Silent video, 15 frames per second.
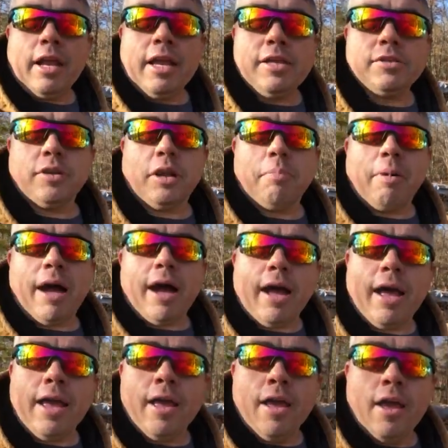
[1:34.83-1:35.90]
and he's going to
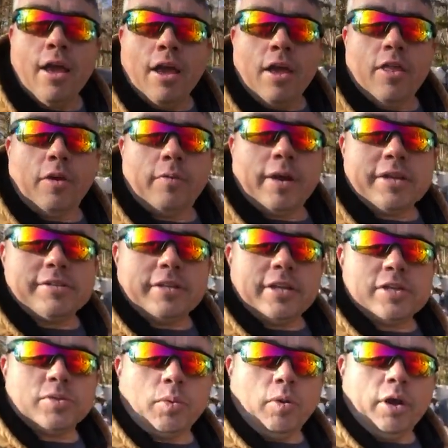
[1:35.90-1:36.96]
buy the rest of
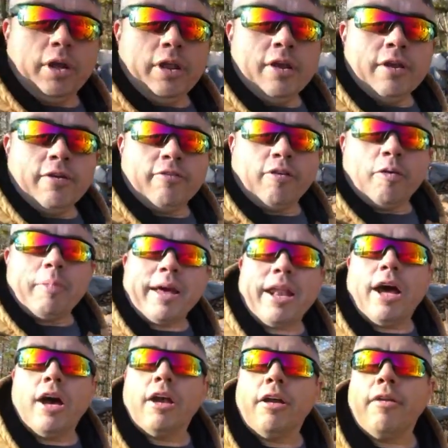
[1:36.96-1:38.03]
this wood for
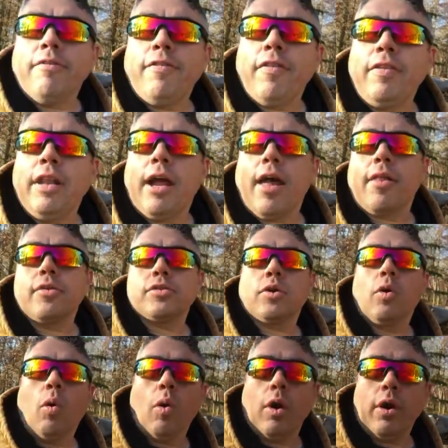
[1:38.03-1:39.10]
about $150 a
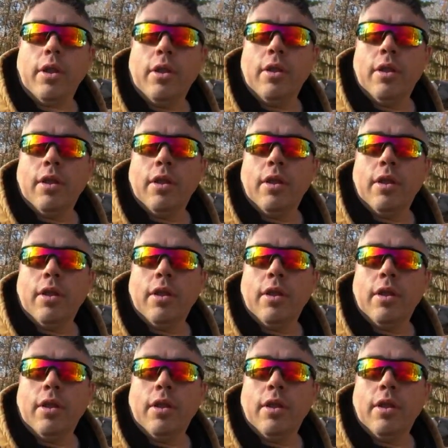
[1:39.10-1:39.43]
cord.